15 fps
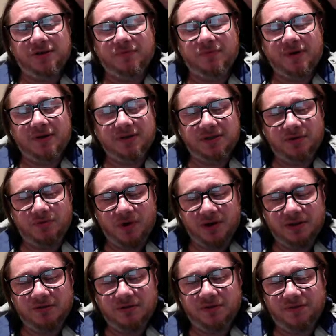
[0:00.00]
because he wanted
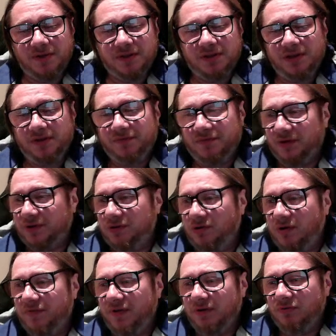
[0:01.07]
to defend d3. So I
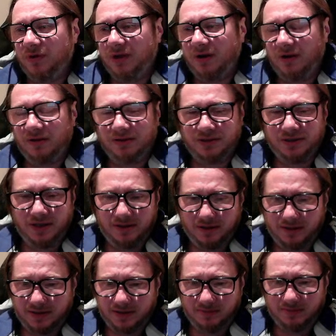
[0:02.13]
think we can understand this,
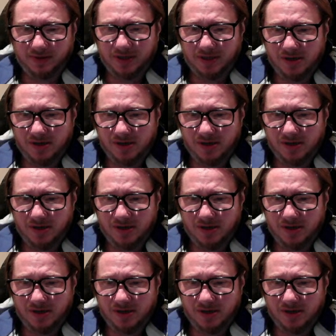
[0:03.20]
Simpson.